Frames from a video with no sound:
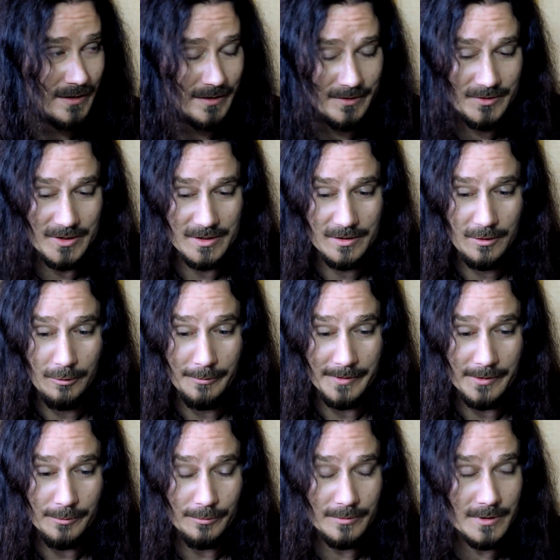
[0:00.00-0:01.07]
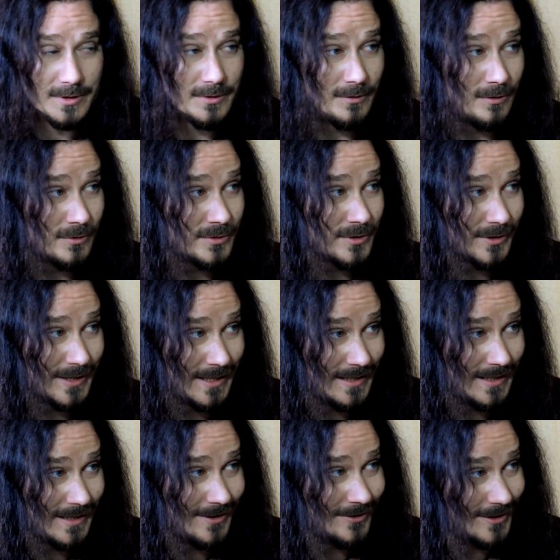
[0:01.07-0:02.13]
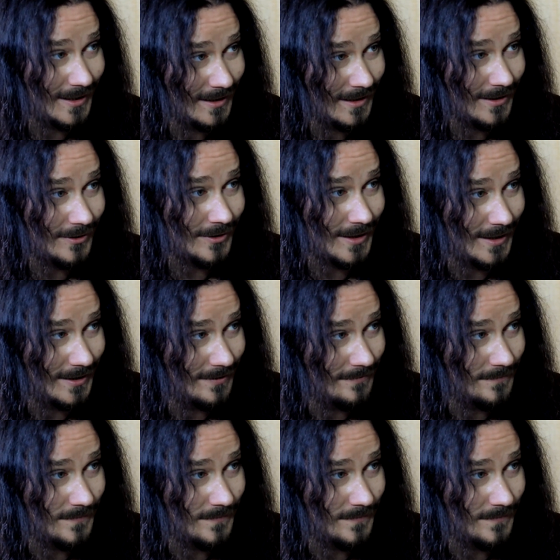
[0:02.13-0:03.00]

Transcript: just going through the songs again and again and again.